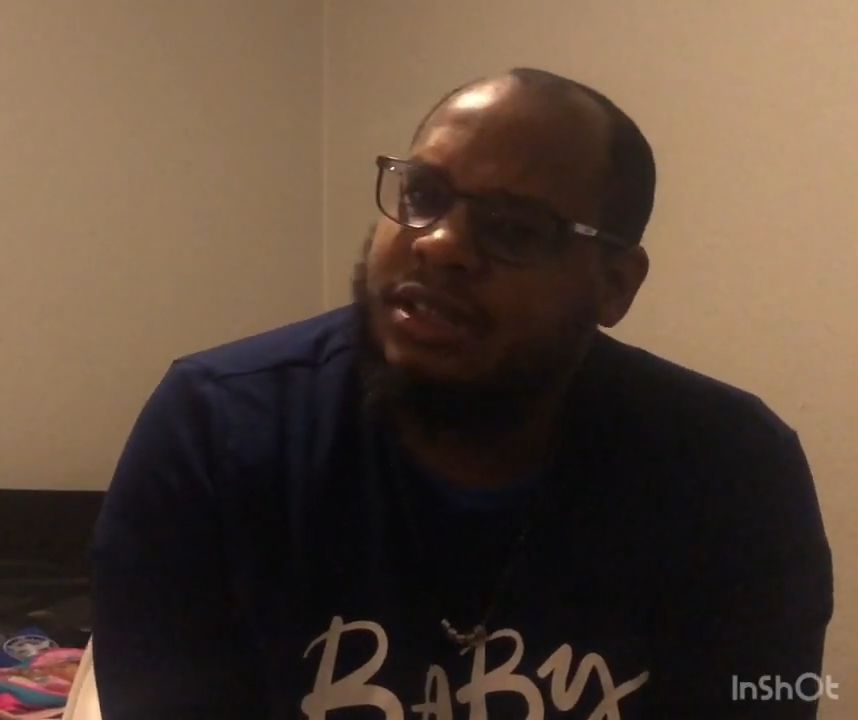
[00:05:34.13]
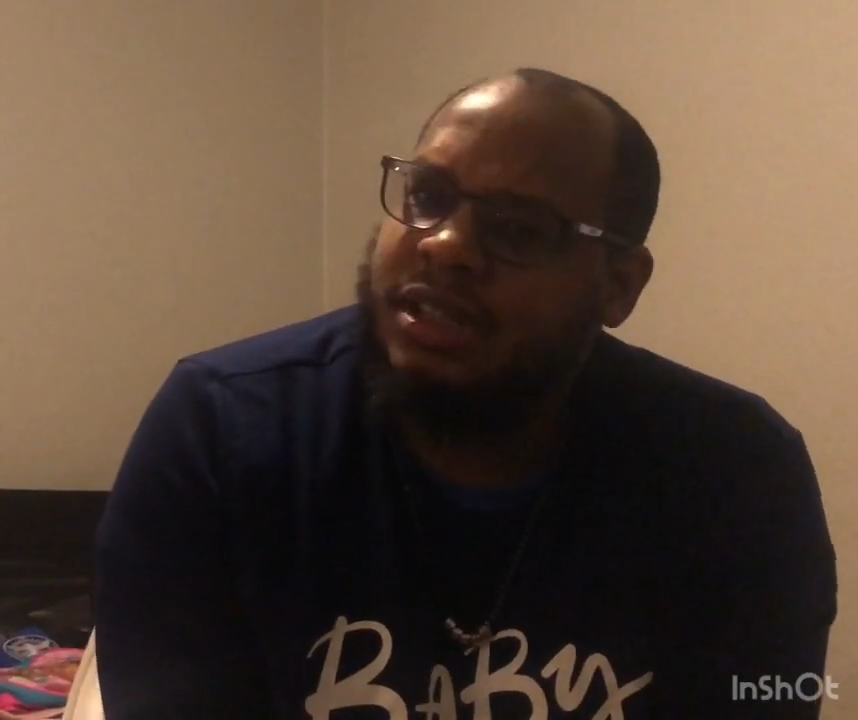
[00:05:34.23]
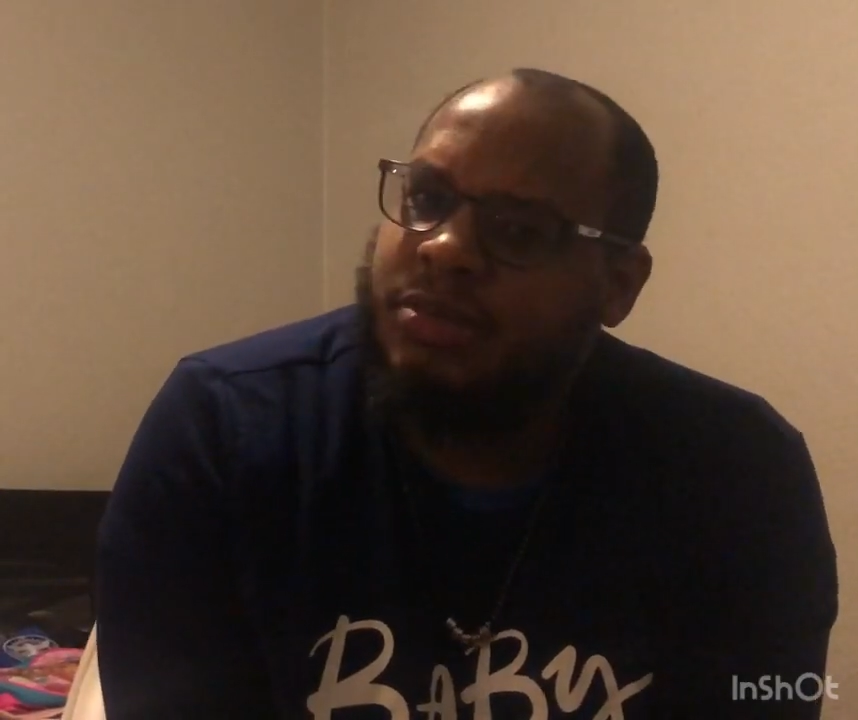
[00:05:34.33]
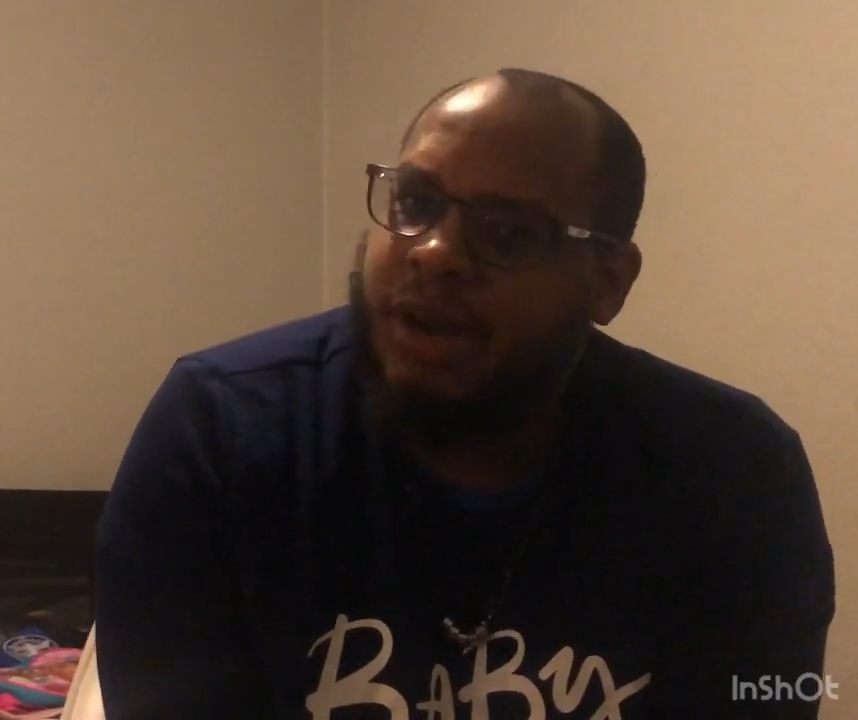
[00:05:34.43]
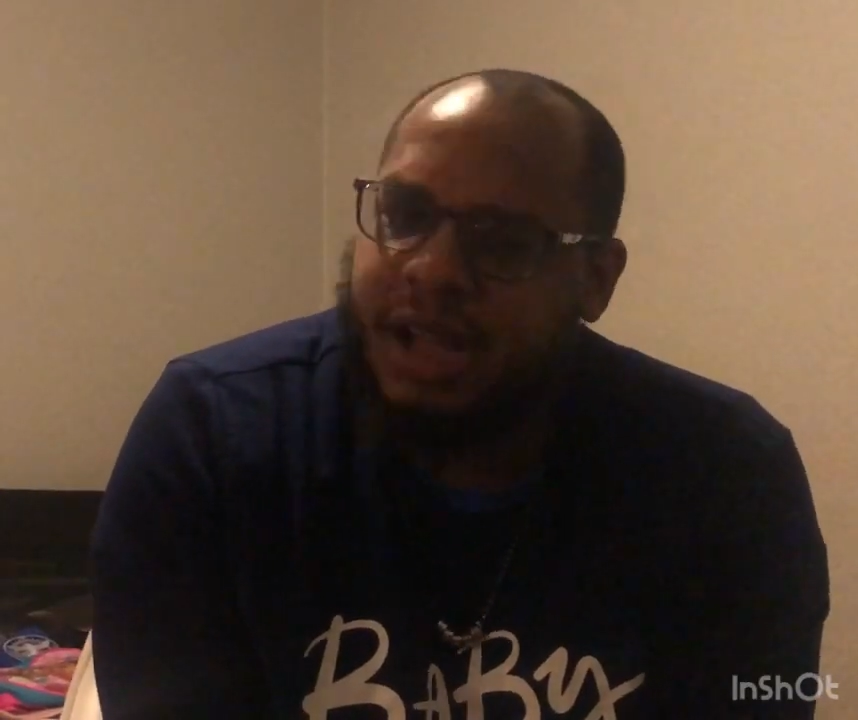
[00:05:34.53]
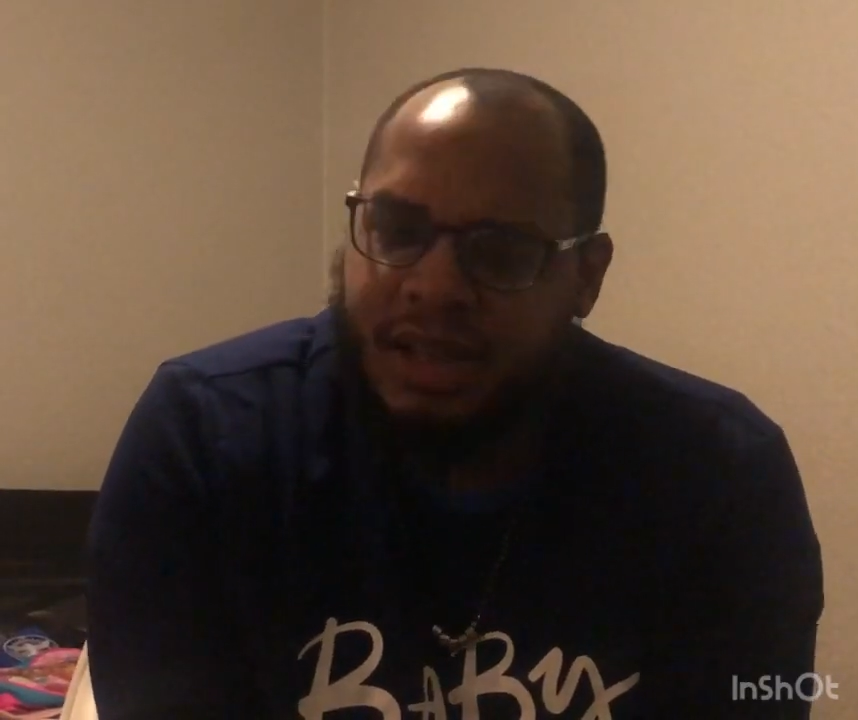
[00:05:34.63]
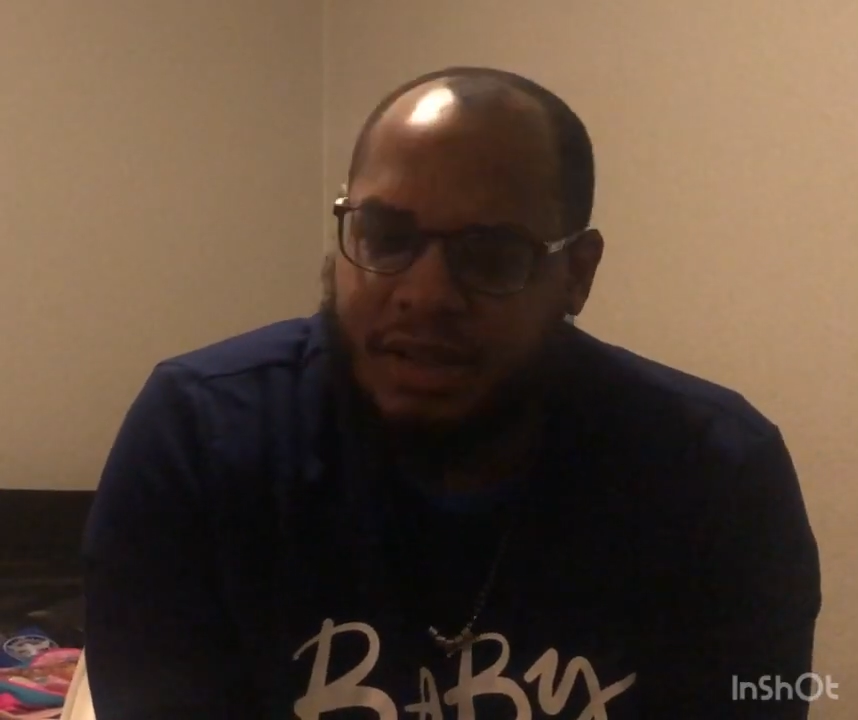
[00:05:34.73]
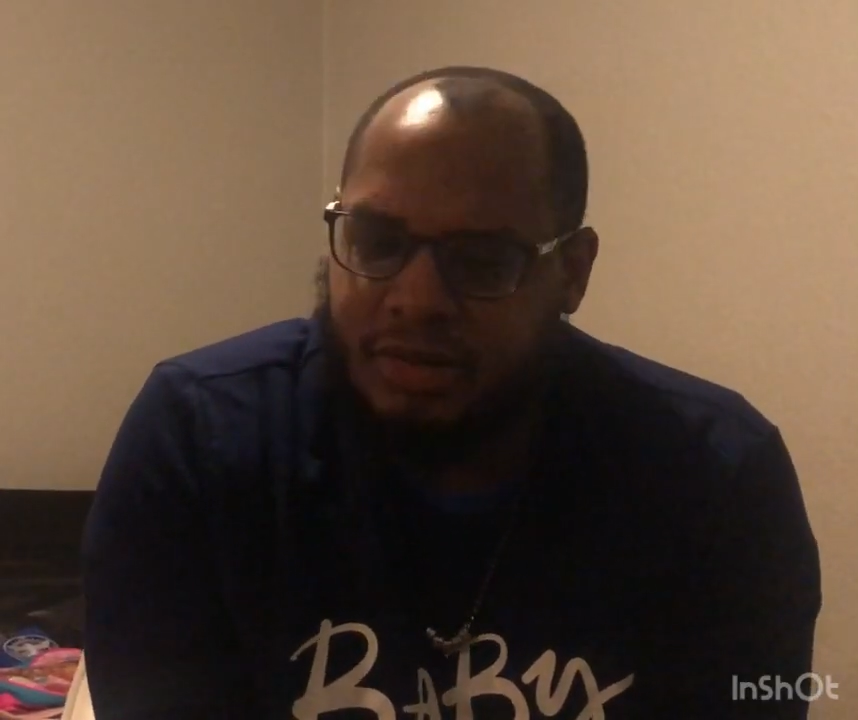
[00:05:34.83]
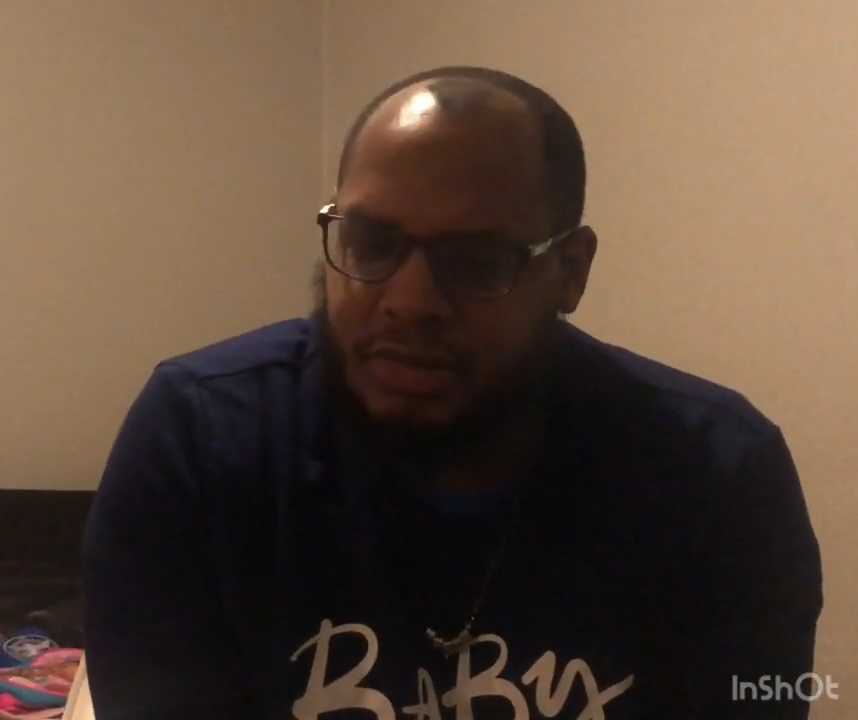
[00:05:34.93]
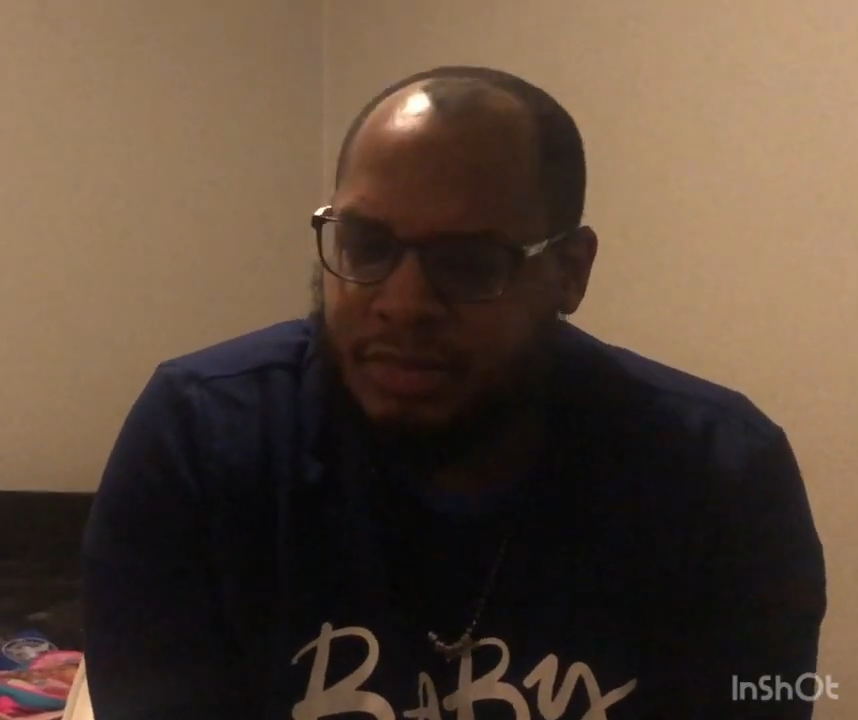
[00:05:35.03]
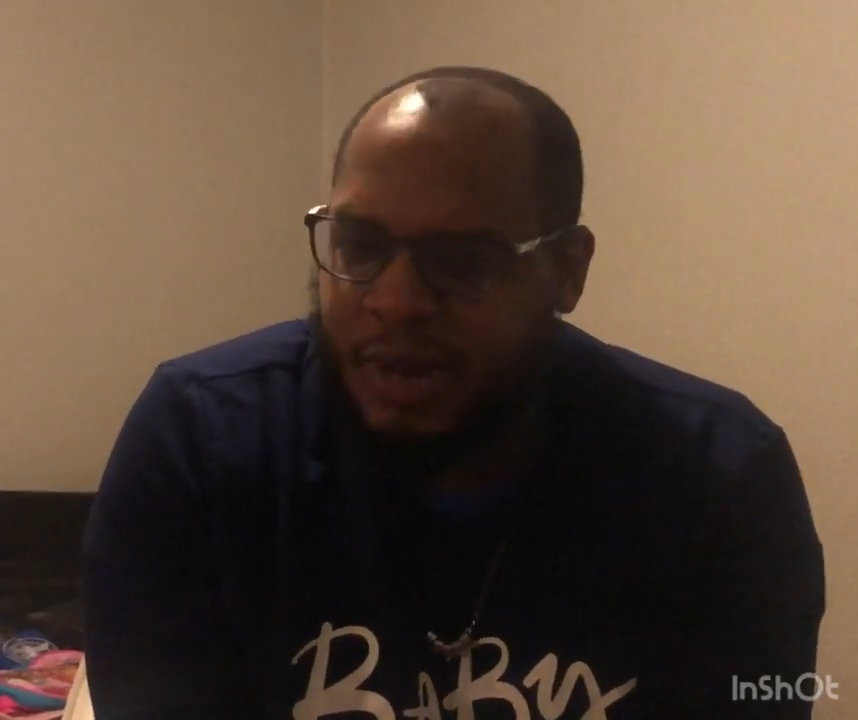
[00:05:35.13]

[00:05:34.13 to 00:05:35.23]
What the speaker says: EYL